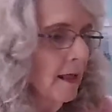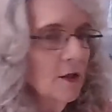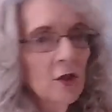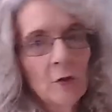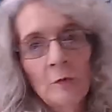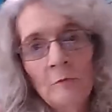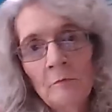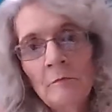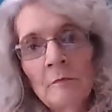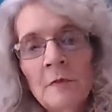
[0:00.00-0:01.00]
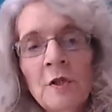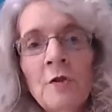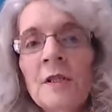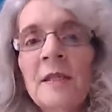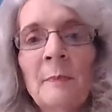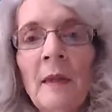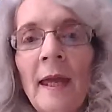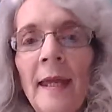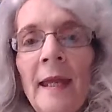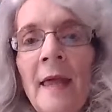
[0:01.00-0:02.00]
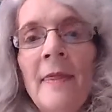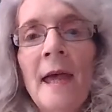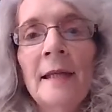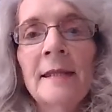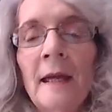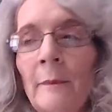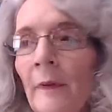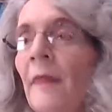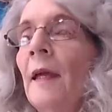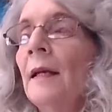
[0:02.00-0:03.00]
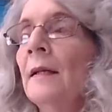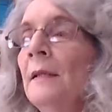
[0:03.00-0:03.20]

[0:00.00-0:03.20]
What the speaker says: to display and that type of thing.